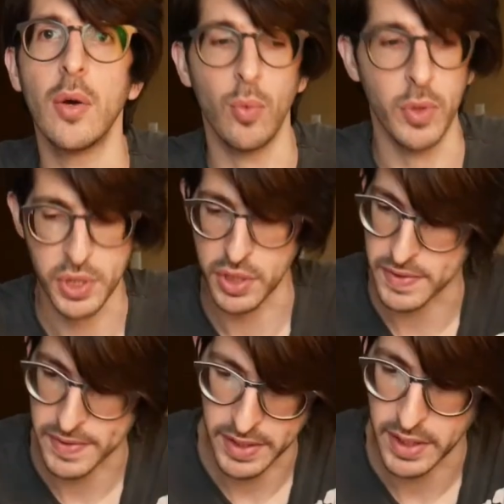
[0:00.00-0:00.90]
which is
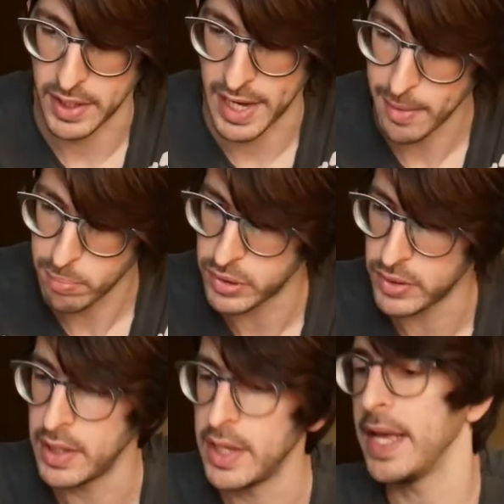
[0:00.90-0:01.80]
the app.
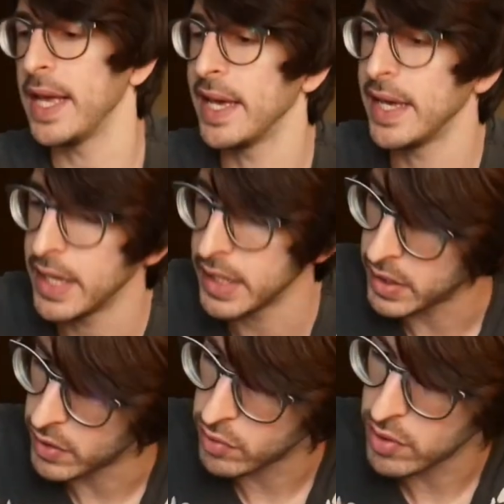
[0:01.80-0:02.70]
And
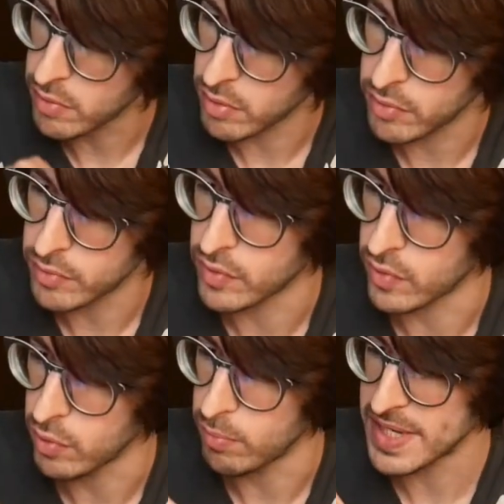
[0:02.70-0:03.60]

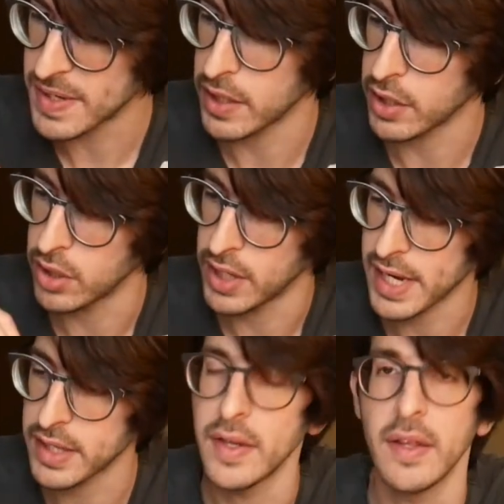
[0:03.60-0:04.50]
you basically
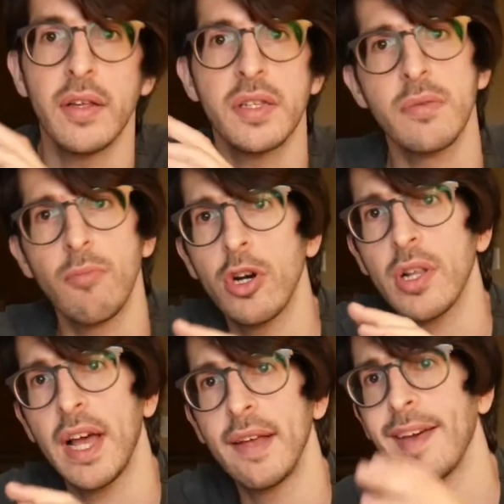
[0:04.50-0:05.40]
connect the Smart
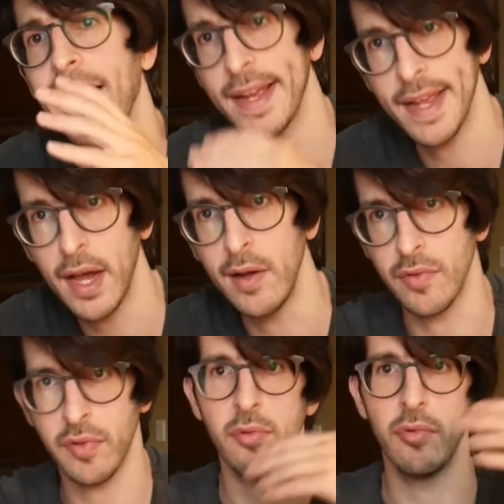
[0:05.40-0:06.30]
Life
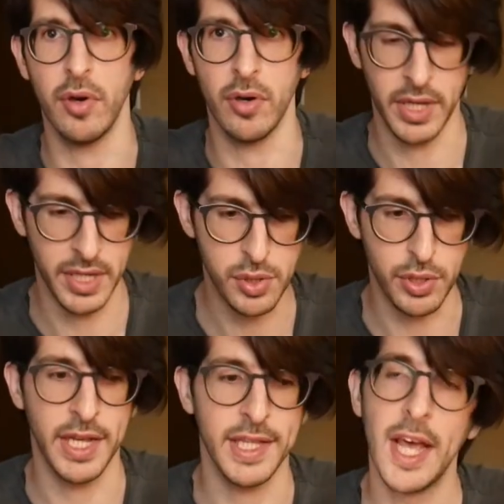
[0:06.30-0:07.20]
account through the
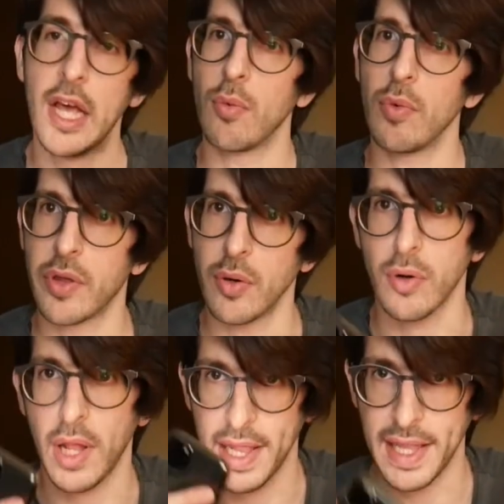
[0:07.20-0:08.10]
internet with
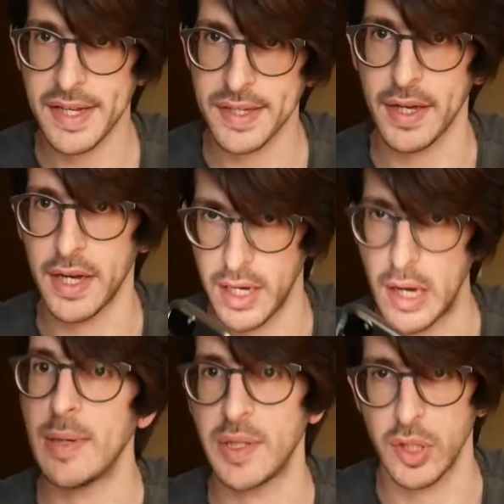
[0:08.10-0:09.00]
your Alexa
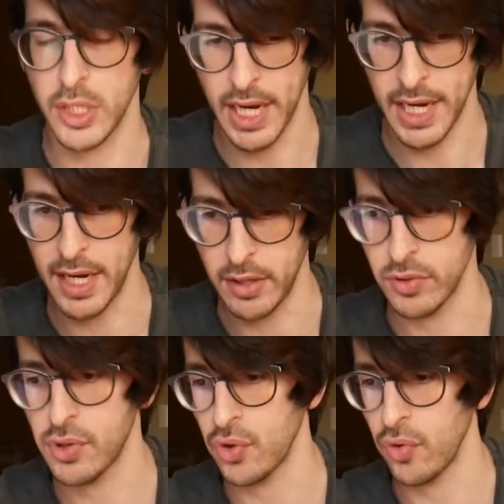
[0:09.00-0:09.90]
Amazon
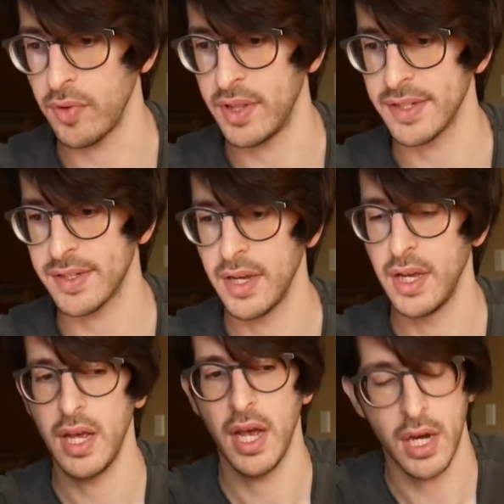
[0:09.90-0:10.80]
account. So this
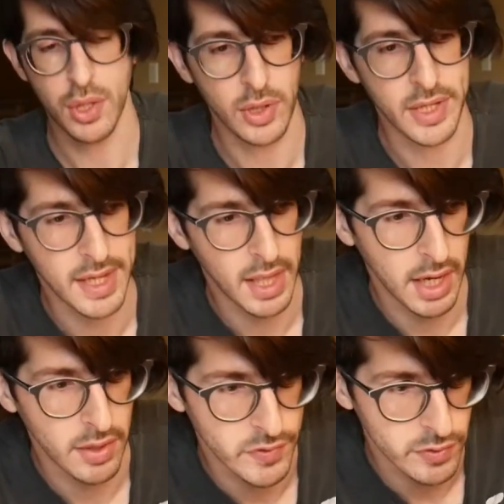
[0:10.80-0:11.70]
actually
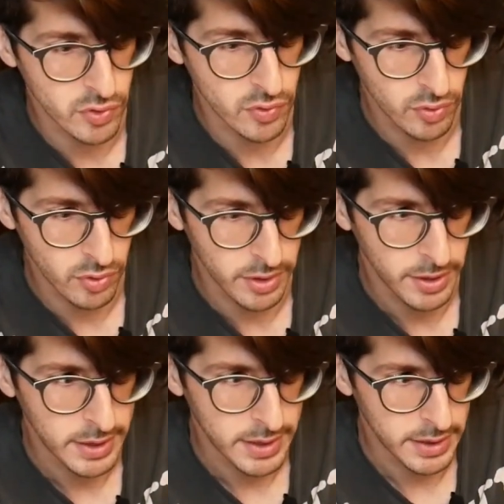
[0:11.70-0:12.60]
allows your
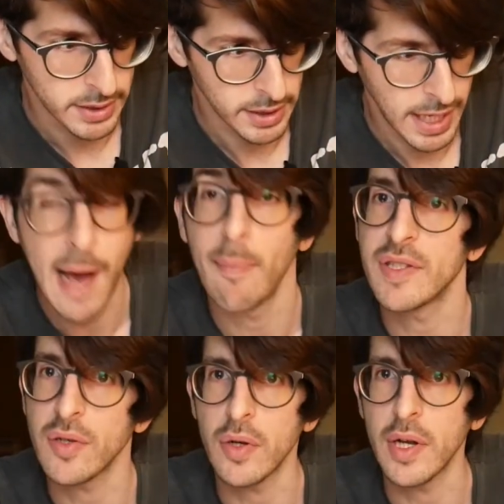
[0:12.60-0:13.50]

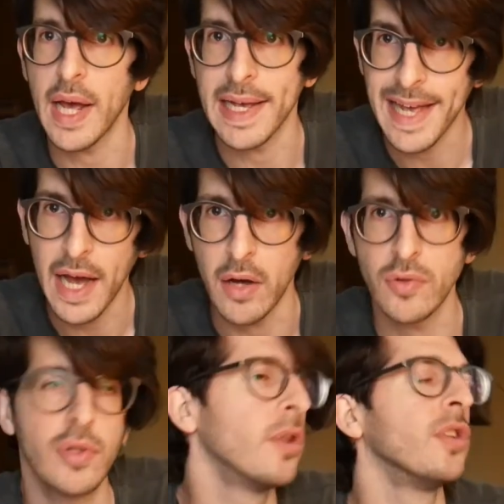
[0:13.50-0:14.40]
Amazon
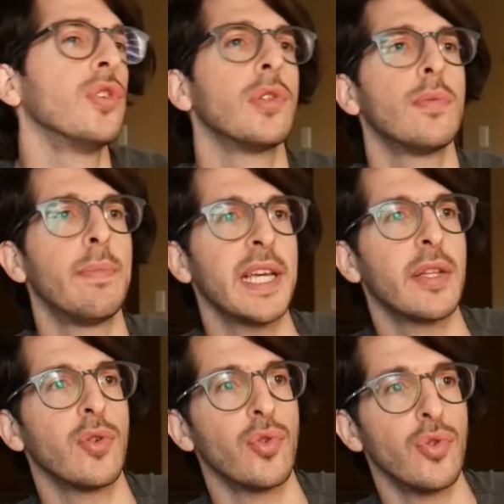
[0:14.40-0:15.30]
account to speak
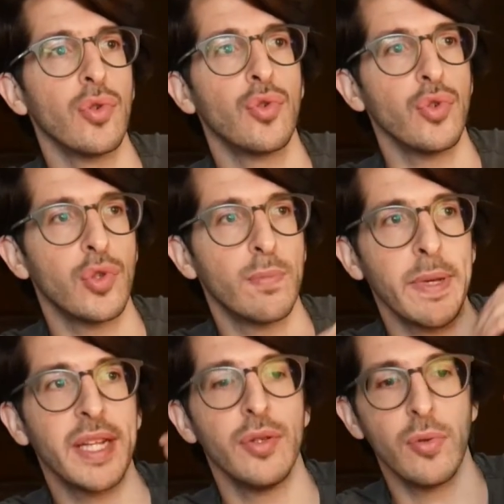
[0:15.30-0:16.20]

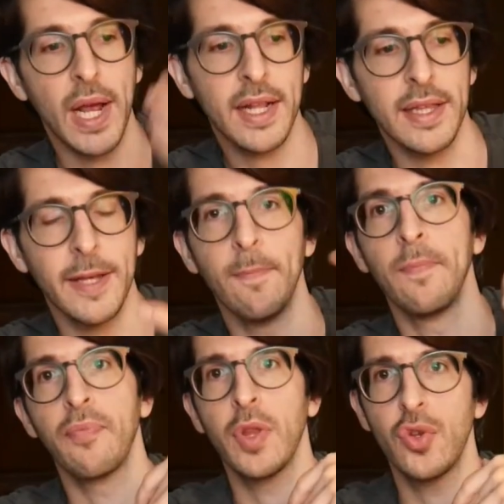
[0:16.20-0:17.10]
directly
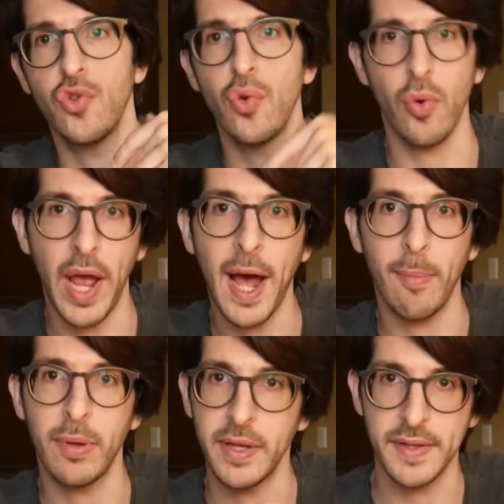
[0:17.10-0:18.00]
to your
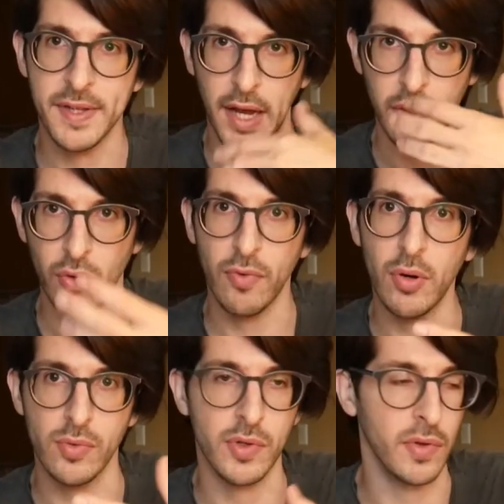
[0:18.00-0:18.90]
app inside your
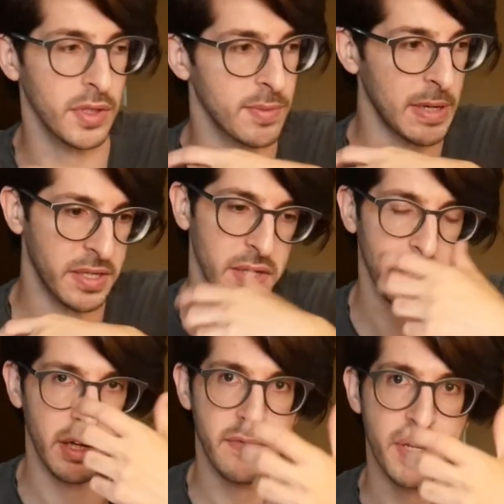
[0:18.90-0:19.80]
phone. So this basically
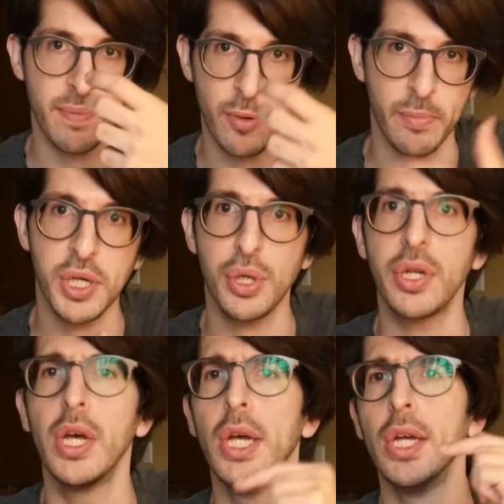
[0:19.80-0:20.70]
gives it permission
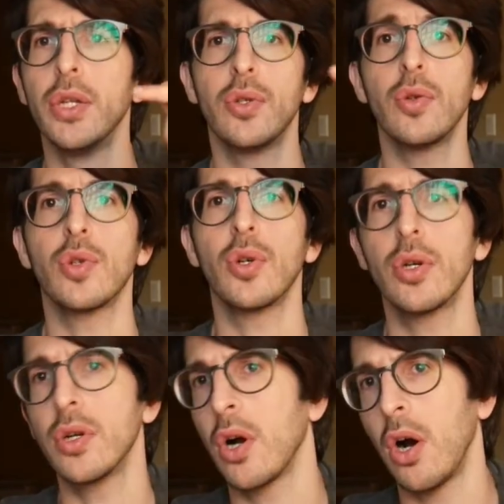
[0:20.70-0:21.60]
to
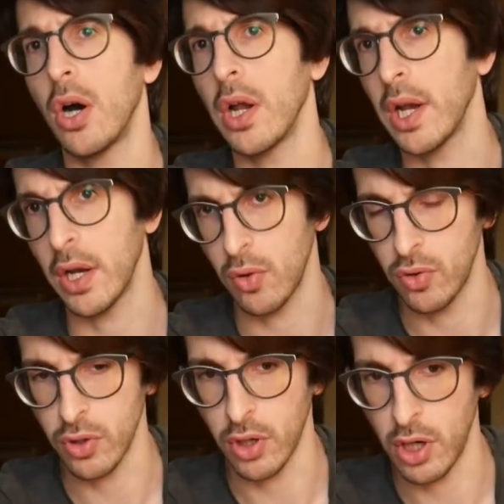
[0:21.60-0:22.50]
turn on
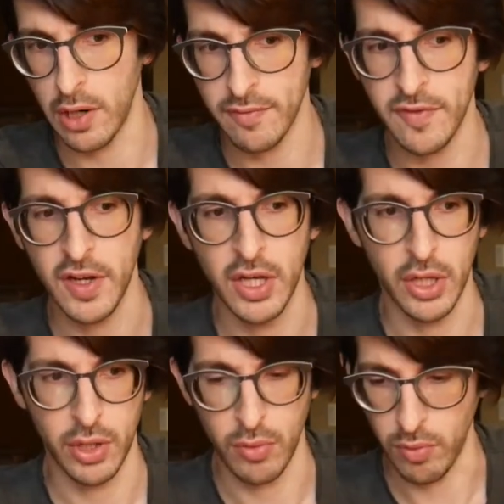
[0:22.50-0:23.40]
or off
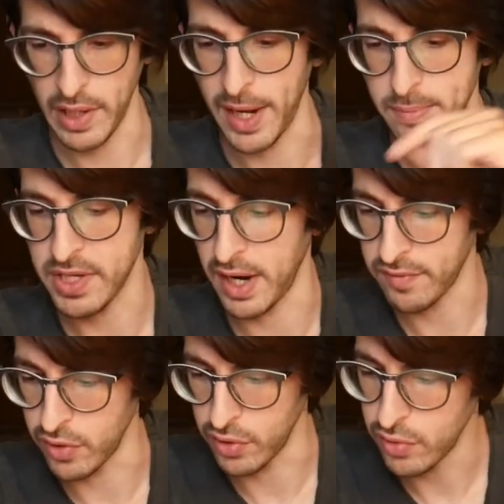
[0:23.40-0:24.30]
your lamps.
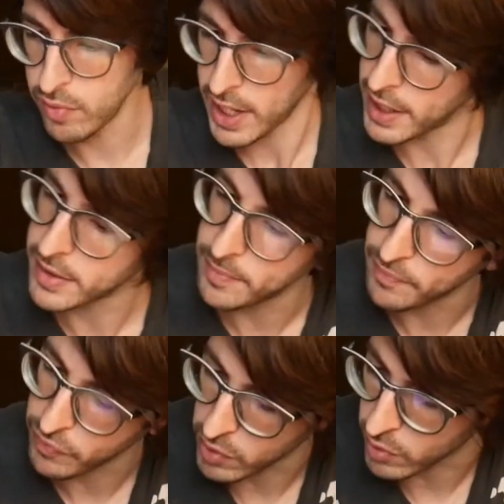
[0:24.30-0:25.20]
After you do that,
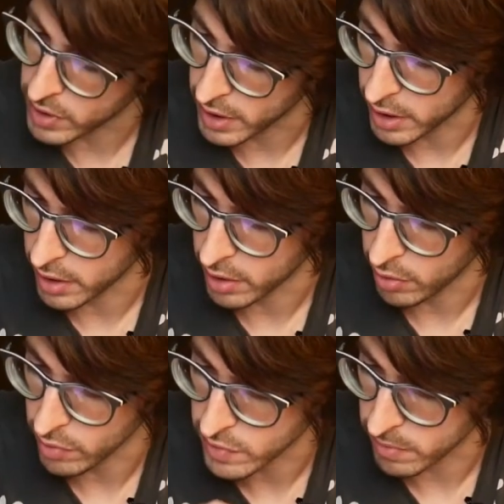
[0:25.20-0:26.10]
you can
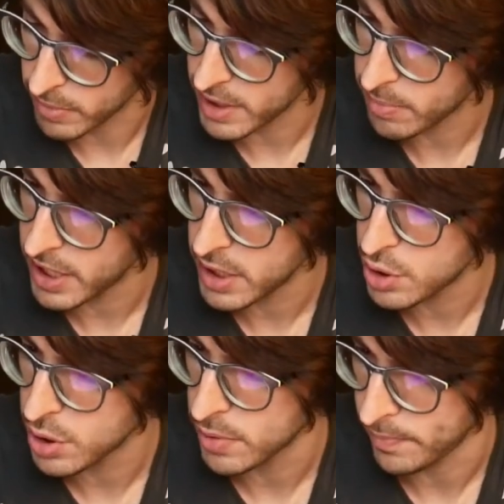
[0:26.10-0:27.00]
go to the main page